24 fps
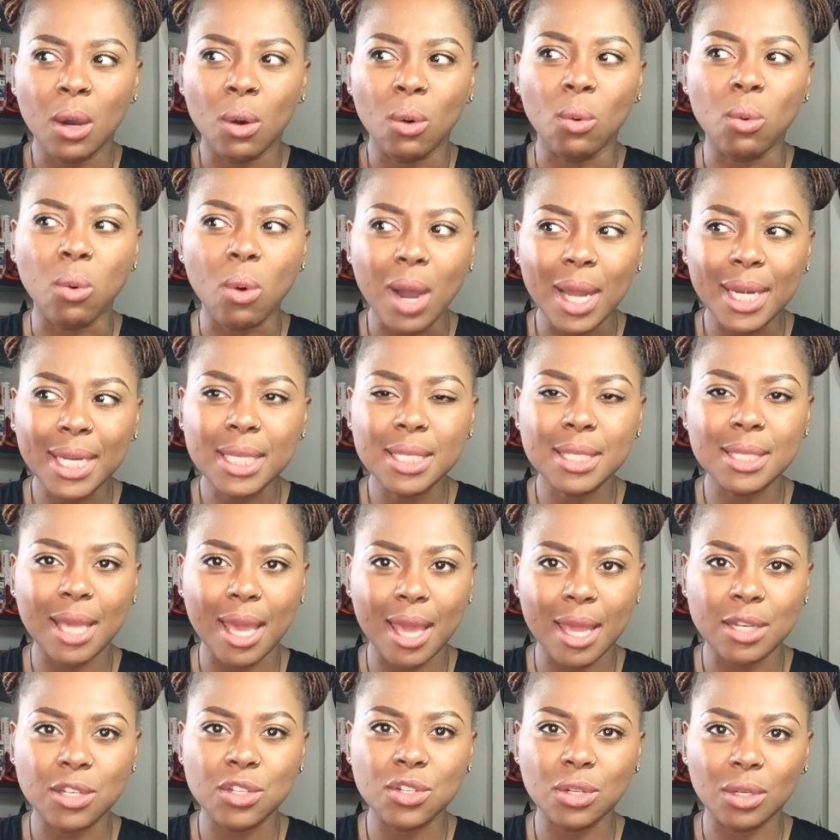wanting to
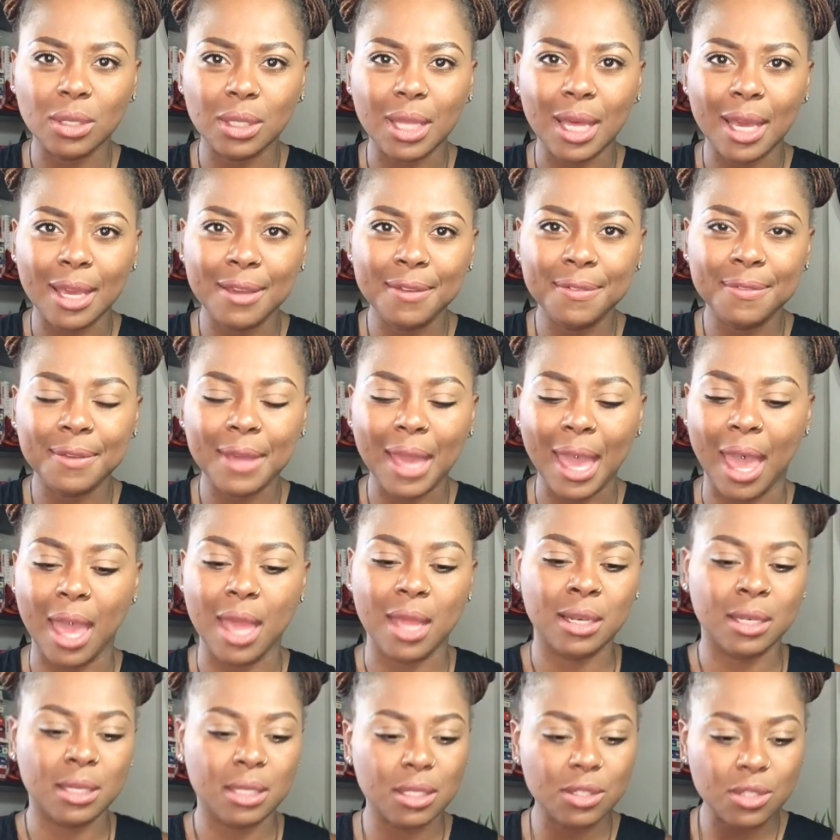end your life,
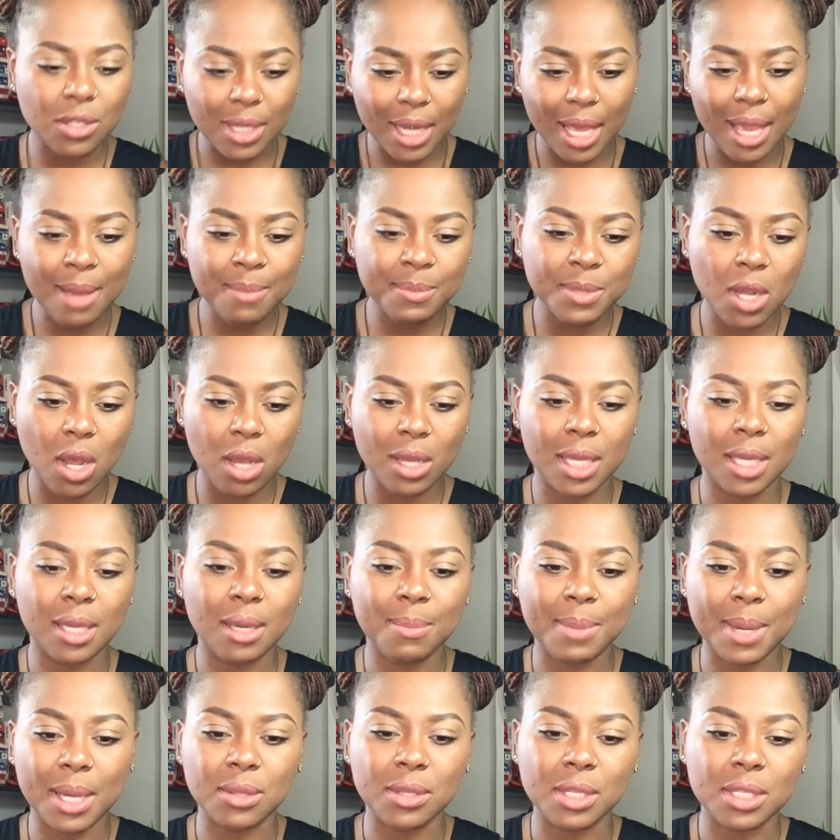and today I'm talking
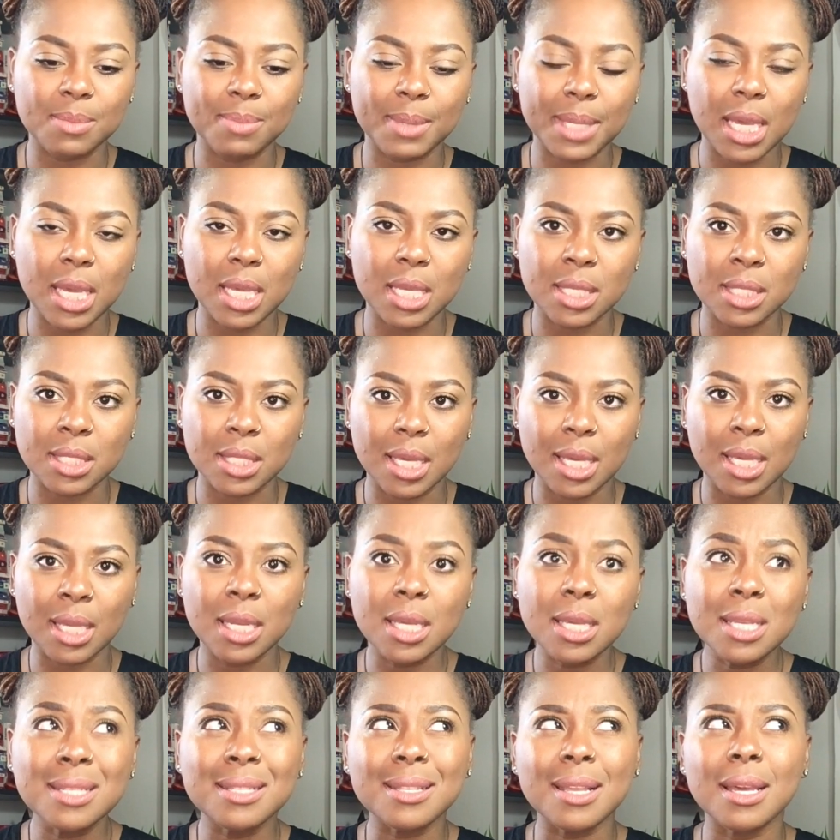about this because it
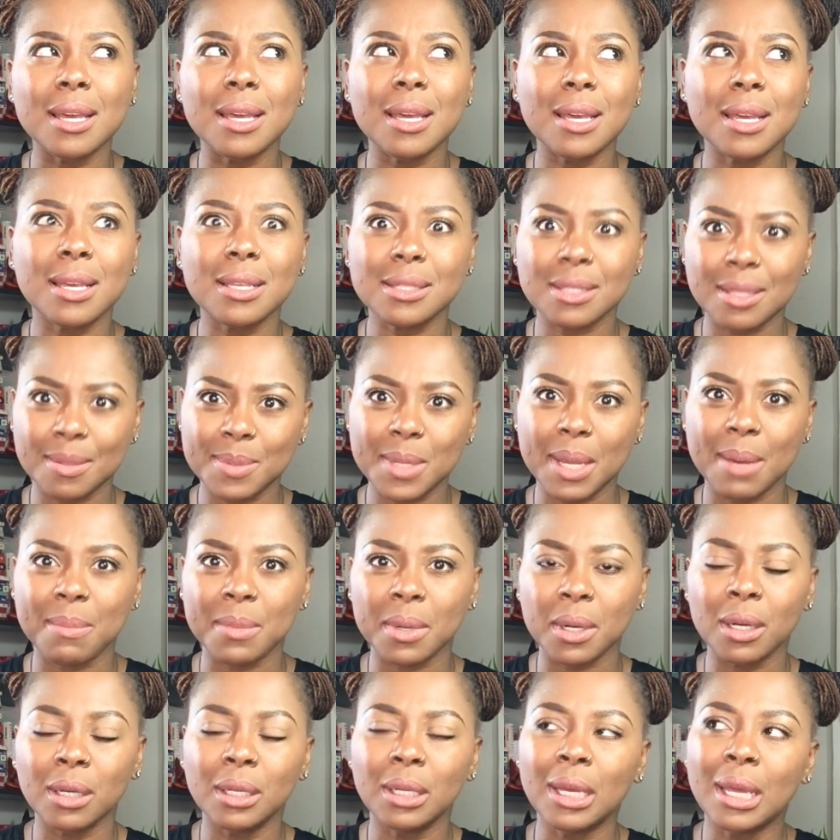is
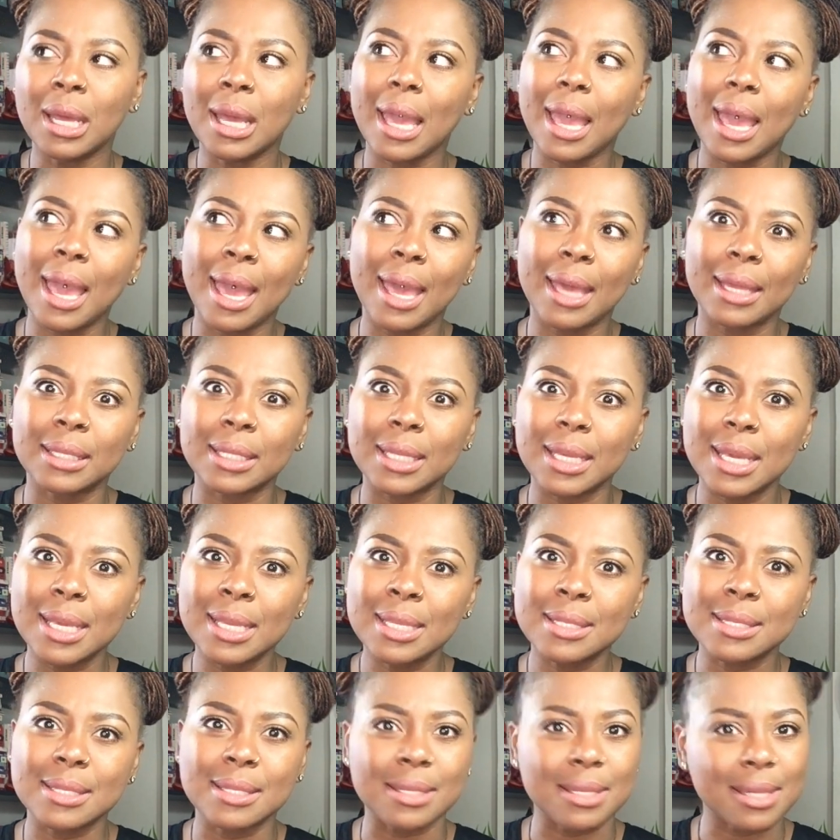September and
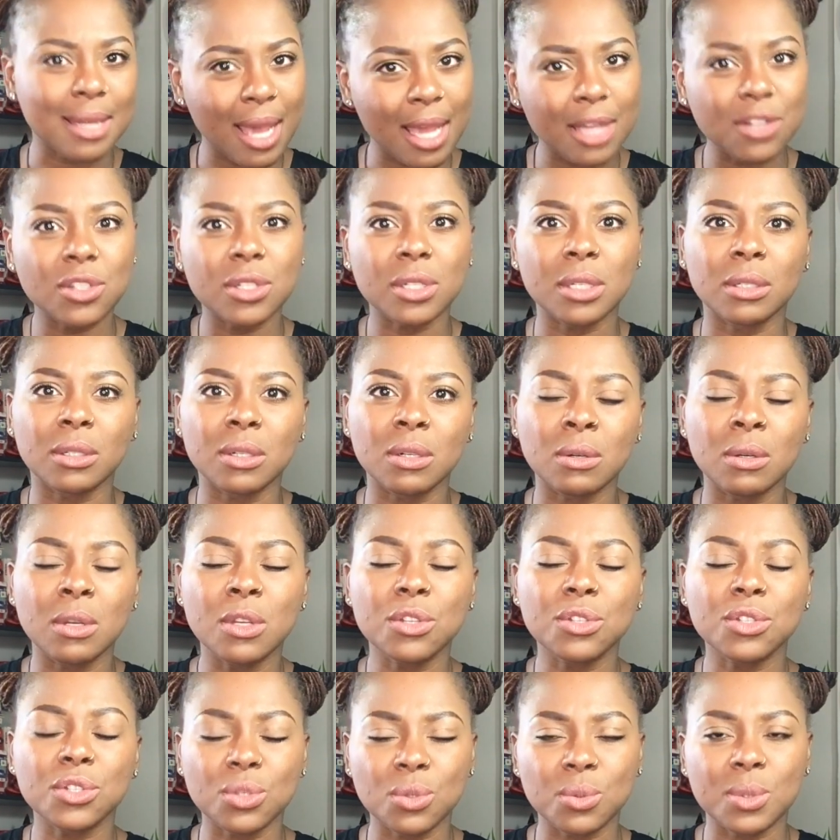it's National
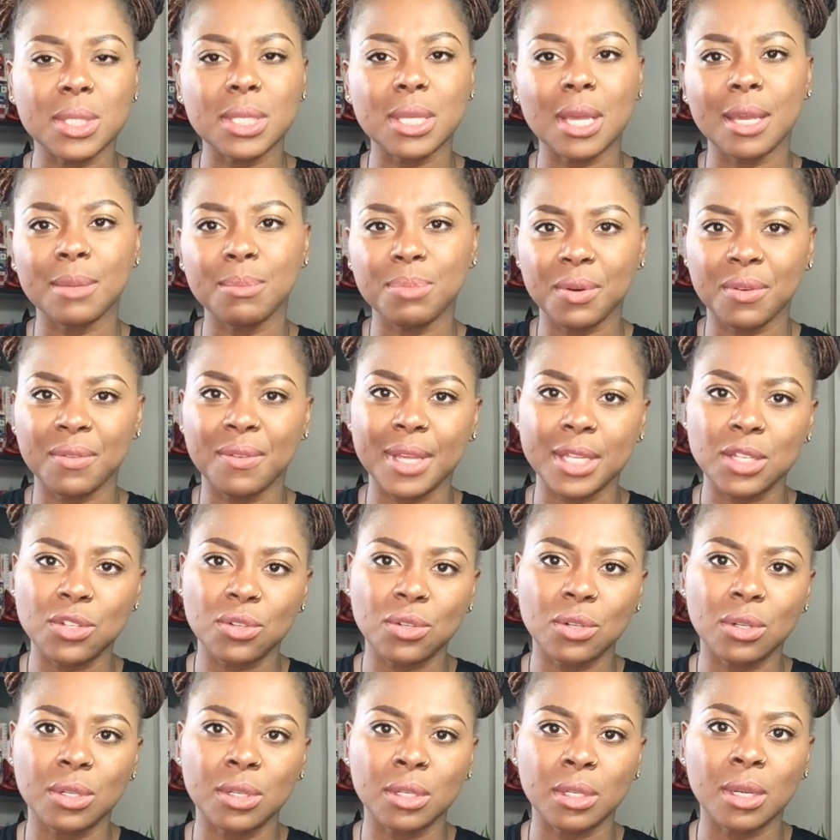Suicide
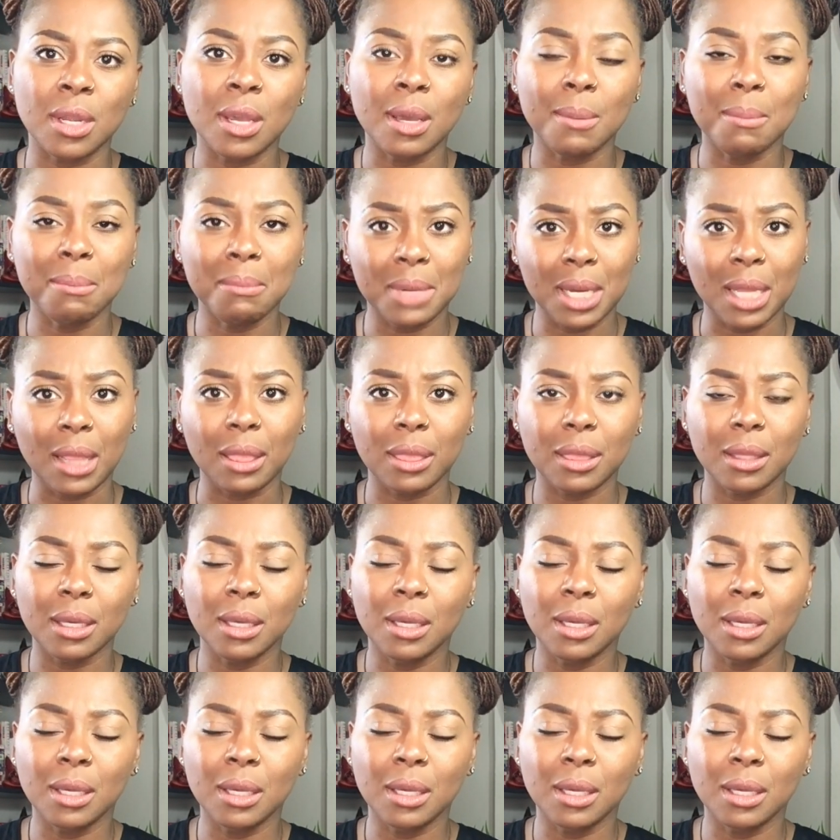Prevention Month.